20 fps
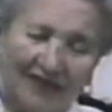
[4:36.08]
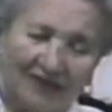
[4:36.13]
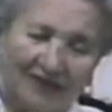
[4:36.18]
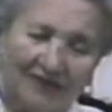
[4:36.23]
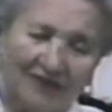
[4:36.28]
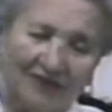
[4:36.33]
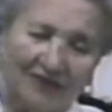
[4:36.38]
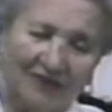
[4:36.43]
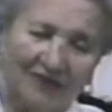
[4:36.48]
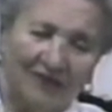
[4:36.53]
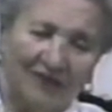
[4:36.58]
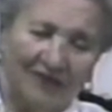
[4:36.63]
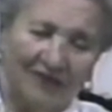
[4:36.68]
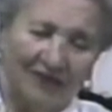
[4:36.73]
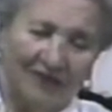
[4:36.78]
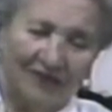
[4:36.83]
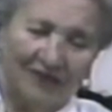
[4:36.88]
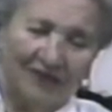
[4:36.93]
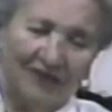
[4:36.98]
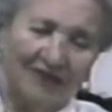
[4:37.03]
I took
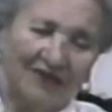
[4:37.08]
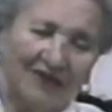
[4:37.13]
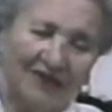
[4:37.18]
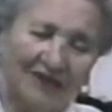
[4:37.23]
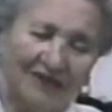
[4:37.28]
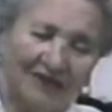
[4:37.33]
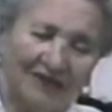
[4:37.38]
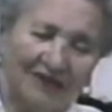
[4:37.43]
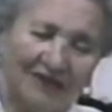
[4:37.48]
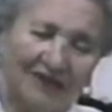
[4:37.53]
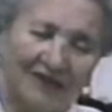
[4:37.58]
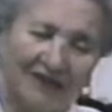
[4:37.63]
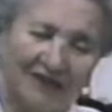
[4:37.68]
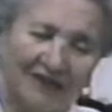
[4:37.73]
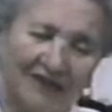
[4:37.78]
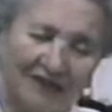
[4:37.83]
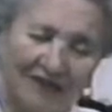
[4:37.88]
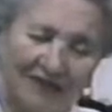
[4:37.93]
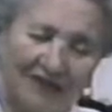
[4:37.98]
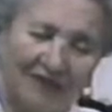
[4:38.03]

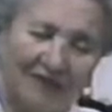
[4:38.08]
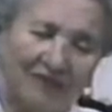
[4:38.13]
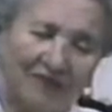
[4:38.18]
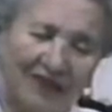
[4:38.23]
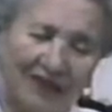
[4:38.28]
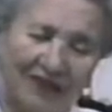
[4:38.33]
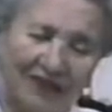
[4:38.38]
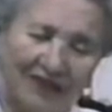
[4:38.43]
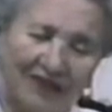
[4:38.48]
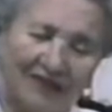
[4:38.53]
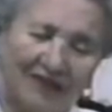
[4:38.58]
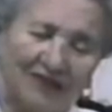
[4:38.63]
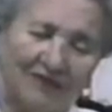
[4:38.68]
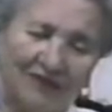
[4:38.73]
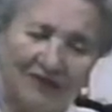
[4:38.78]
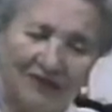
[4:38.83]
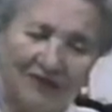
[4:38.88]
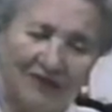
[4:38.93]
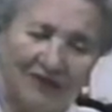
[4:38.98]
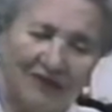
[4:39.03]
something that
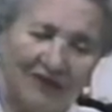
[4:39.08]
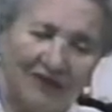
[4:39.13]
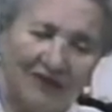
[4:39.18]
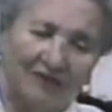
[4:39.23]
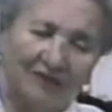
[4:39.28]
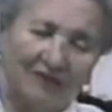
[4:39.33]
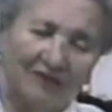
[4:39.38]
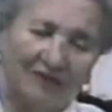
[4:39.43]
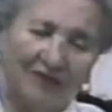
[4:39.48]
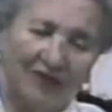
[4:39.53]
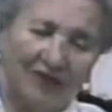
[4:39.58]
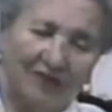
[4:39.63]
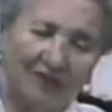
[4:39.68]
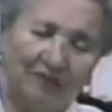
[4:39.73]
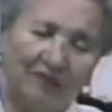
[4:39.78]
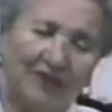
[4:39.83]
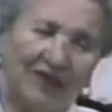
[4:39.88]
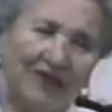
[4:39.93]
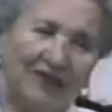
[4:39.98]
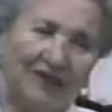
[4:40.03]
he was,
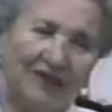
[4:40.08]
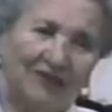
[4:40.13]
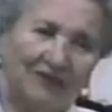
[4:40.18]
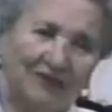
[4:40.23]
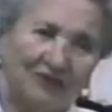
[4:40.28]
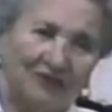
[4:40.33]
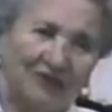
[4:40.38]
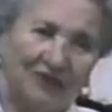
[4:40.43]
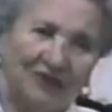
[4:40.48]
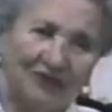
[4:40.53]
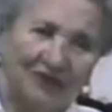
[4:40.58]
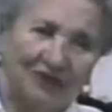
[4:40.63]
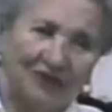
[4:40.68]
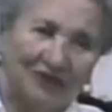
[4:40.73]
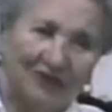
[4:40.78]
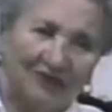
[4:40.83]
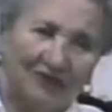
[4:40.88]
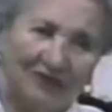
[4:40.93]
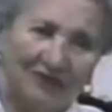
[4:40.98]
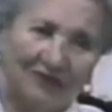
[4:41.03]
a pen he was
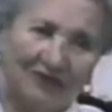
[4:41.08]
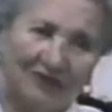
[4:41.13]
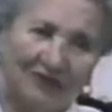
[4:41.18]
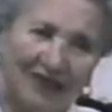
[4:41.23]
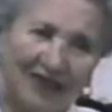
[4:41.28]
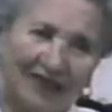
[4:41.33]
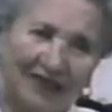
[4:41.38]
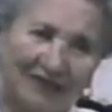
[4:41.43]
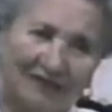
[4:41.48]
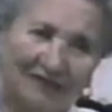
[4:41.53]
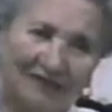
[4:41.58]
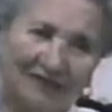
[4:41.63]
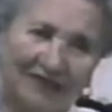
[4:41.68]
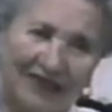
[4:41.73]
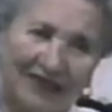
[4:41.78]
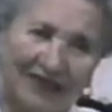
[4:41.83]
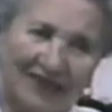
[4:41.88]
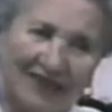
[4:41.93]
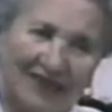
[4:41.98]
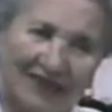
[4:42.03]
using all the time.
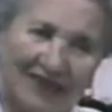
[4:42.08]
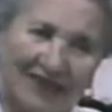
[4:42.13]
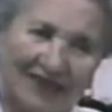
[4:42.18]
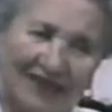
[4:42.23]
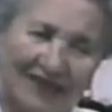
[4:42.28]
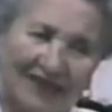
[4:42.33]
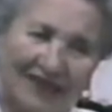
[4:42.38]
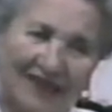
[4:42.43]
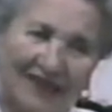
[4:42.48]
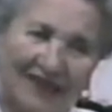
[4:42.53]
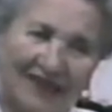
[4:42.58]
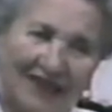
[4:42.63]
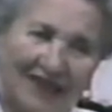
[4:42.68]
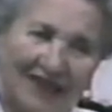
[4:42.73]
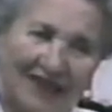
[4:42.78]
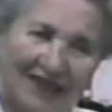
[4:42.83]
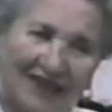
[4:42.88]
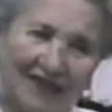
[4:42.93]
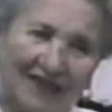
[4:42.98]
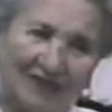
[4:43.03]

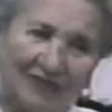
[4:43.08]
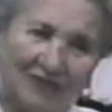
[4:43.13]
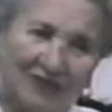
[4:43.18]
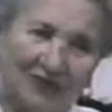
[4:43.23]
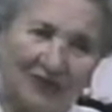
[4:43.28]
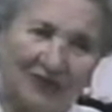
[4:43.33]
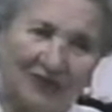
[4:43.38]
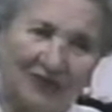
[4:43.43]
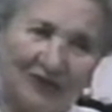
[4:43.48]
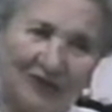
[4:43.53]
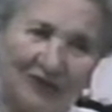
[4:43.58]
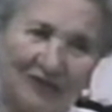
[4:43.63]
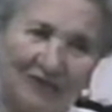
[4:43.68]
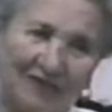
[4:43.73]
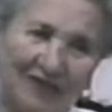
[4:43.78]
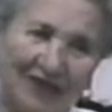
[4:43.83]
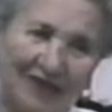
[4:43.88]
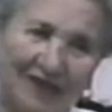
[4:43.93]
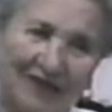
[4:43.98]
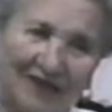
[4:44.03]
And I put it
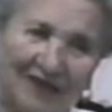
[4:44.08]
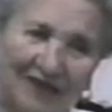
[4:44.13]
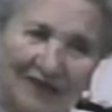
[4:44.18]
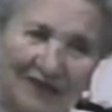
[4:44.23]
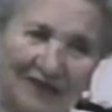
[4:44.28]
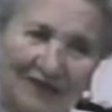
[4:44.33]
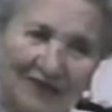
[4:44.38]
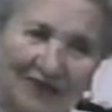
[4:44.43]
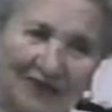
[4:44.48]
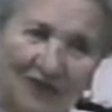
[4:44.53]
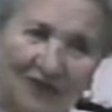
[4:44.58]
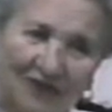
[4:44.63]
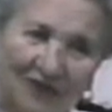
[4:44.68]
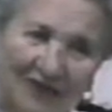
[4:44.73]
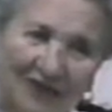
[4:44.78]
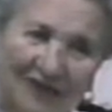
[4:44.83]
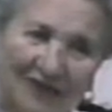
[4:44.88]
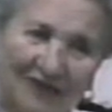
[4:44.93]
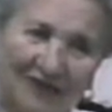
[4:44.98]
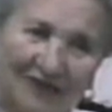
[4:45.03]
in my
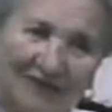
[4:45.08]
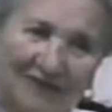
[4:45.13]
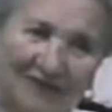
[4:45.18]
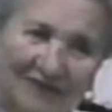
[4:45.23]
drawer